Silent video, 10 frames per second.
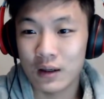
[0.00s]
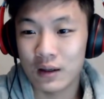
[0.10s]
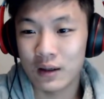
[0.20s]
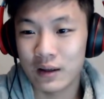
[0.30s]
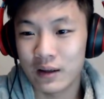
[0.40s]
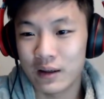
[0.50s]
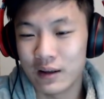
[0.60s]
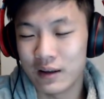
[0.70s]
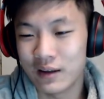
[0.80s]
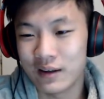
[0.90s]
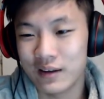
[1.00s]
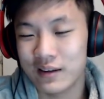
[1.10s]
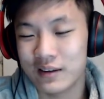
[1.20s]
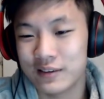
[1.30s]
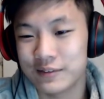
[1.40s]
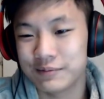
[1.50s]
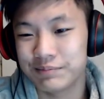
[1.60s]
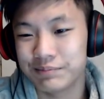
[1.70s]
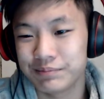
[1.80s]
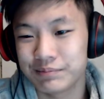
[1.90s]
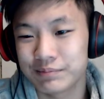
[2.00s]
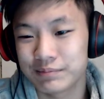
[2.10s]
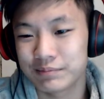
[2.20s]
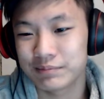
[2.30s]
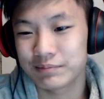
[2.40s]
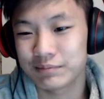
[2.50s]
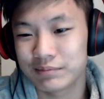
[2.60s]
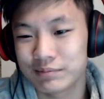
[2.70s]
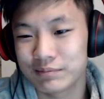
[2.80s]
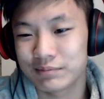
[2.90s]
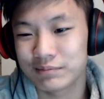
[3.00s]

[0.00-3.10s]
(no one is talking)